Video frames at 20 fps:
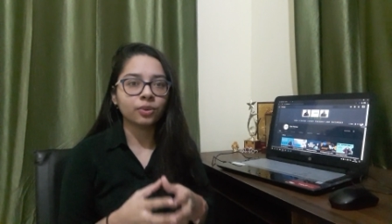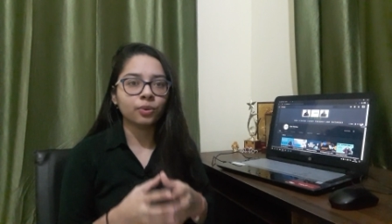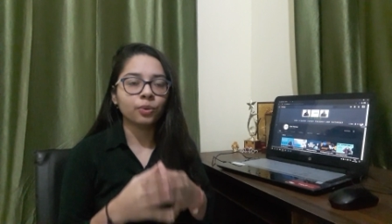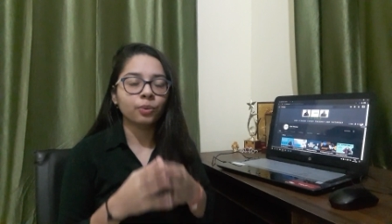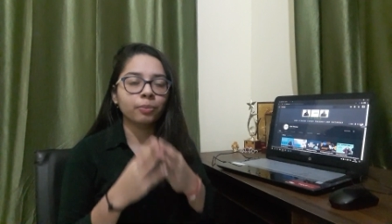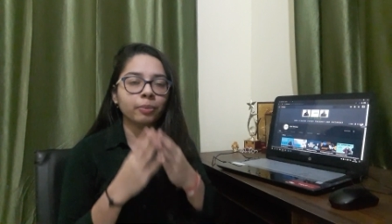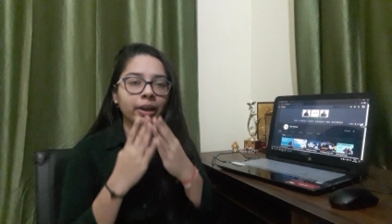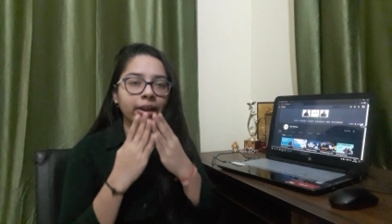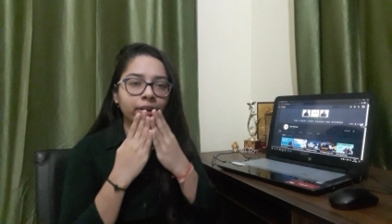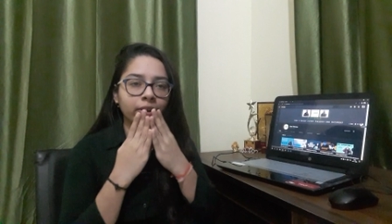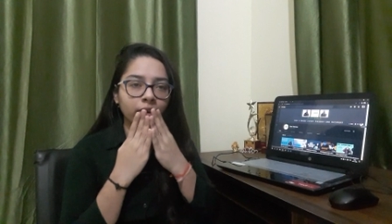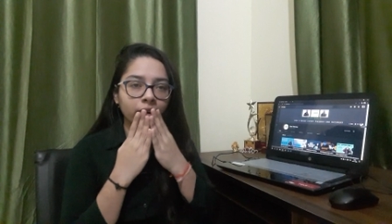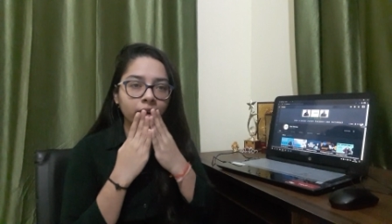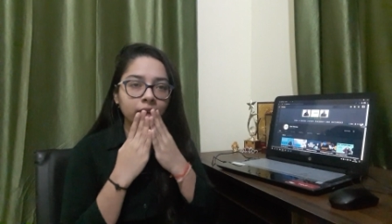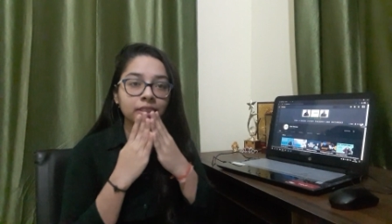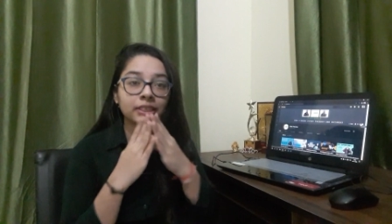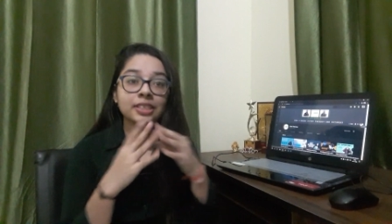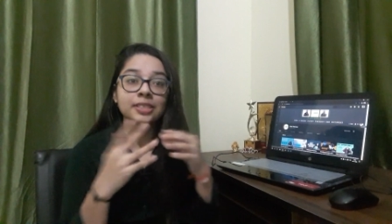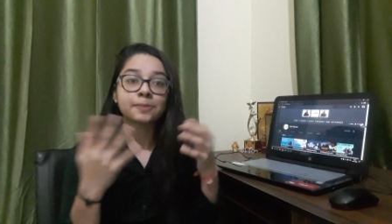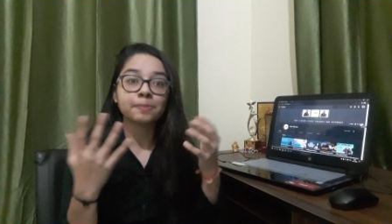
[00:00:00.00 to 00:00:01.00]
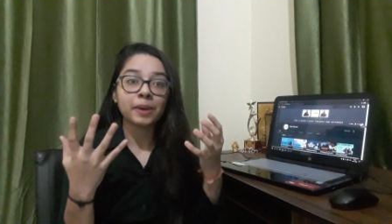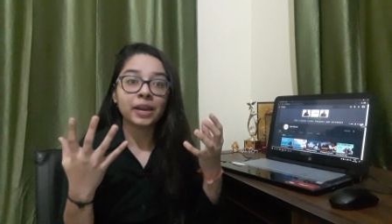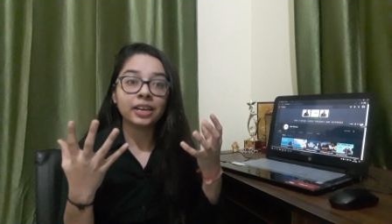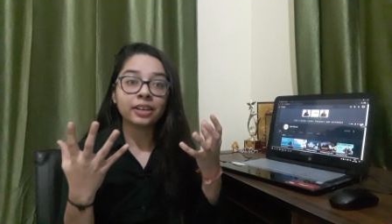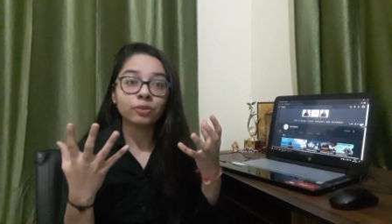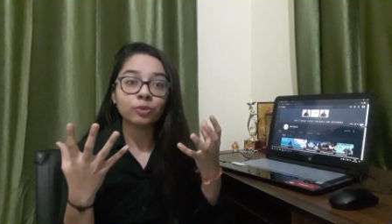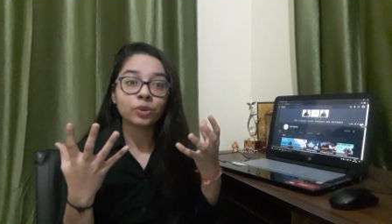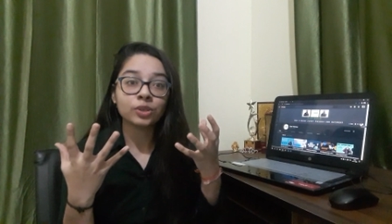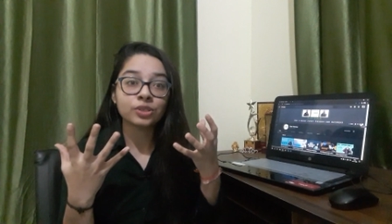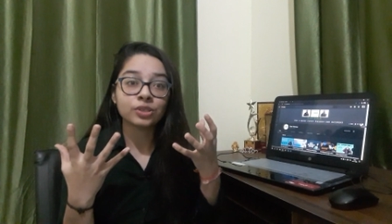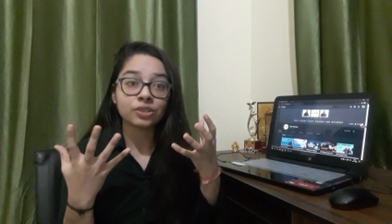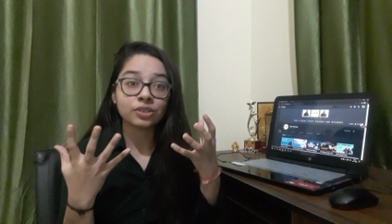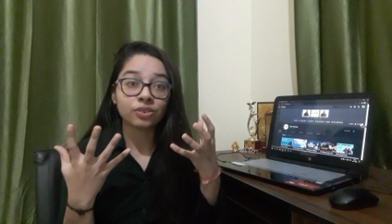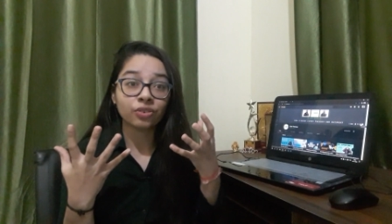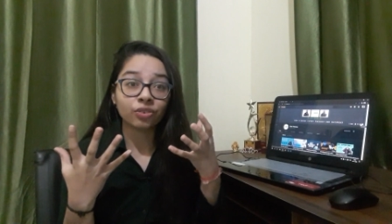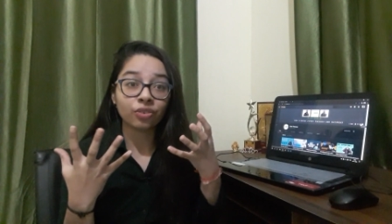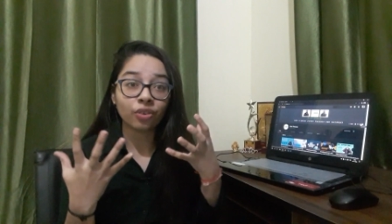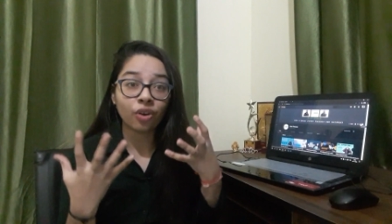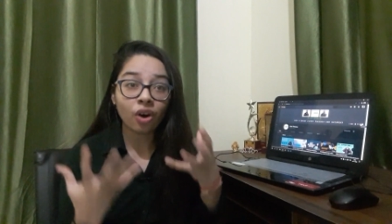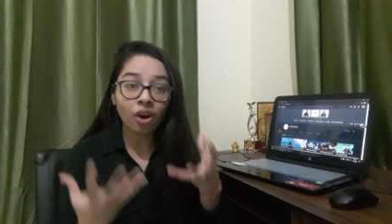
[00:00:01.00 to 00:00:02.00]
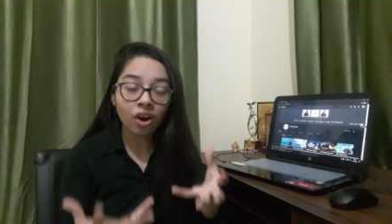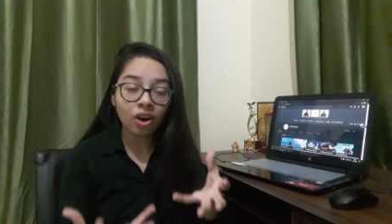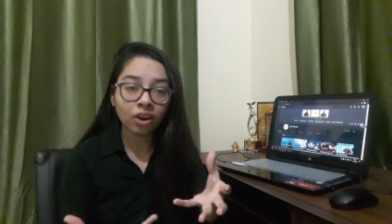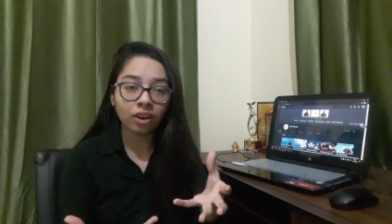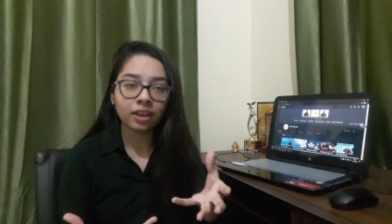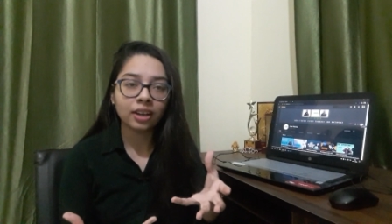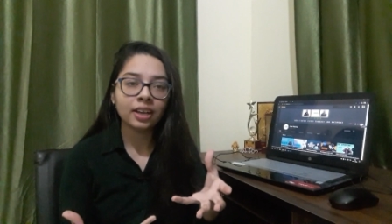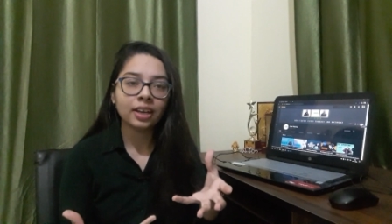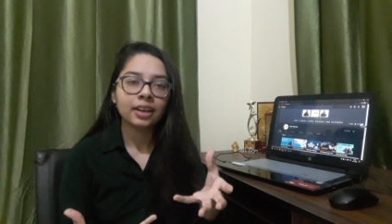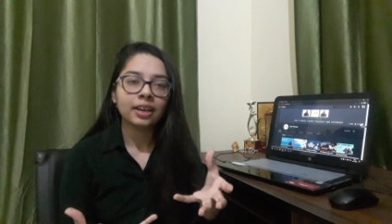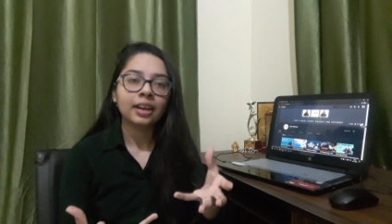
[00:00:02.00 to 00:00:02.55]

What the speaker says: oh my god, the spelling was wrong.